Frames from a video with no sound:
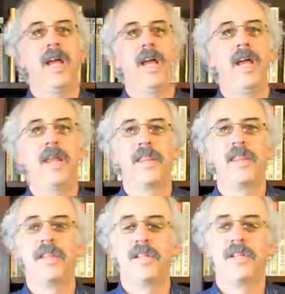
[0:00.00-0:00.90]

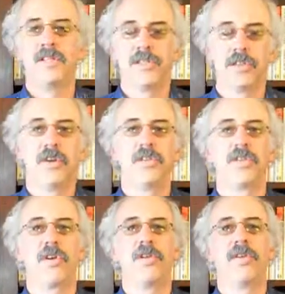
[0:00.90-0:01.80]
And so those
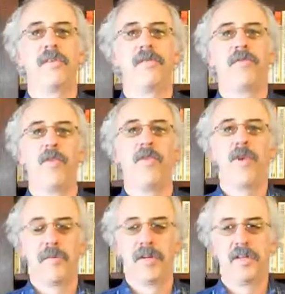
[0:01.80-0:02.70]
are the 4
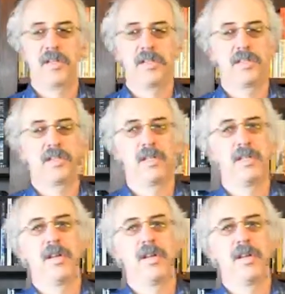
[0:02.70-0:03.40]
remedies